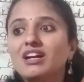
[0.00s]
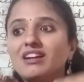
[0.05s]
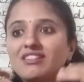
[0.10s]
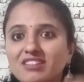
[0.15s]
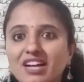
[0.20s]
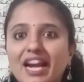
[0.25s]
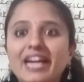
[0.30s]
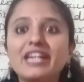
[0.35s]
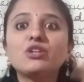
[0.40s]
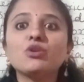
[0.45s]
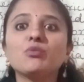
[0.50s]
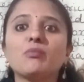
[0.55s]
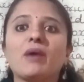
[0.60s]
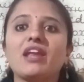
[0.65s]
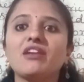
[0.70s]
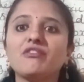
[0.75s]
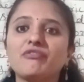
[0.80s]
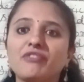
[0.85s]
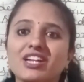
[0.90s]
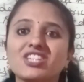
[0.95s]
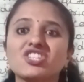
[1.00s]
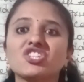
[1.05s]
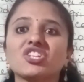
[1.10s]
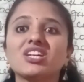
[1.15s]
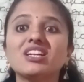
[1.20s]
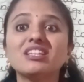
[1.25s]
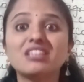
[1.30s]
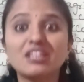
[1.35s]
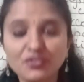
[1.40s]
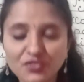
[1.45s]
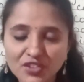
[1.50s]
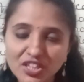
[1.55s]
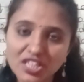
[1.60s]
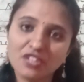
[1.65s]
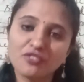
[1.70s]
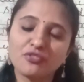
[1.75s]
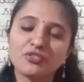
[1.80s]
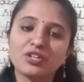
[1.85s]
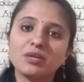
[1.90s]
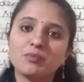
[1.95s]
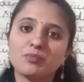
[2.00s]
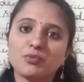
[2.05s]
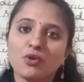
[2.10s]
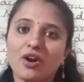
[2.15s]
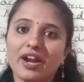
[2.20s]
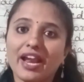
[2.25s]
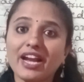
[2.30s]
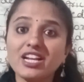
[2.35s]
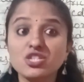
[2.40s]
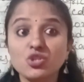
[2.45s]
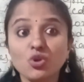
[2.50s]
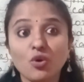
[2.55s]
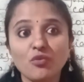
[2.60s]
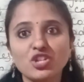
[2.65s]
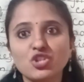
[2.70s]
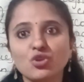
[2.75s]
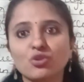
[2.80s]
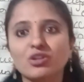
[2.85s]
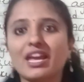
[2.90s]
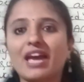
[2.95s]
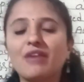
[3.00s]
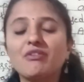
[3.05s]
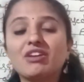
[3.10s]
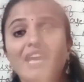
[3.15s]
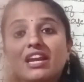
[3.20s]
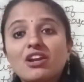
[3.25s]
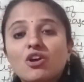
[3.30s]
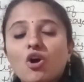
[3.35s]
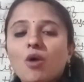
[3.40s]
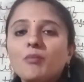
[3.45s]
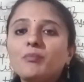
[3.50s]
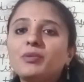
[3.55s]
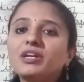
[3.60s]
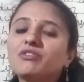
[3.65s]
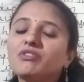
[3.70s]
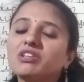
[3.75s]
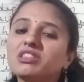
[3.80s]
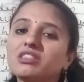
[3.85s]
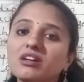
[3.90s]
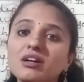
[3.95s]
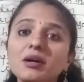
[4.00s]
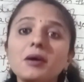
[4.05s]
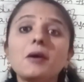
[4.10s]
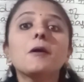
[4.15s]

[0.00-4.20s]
try to manufacture a different products, so we can compete with the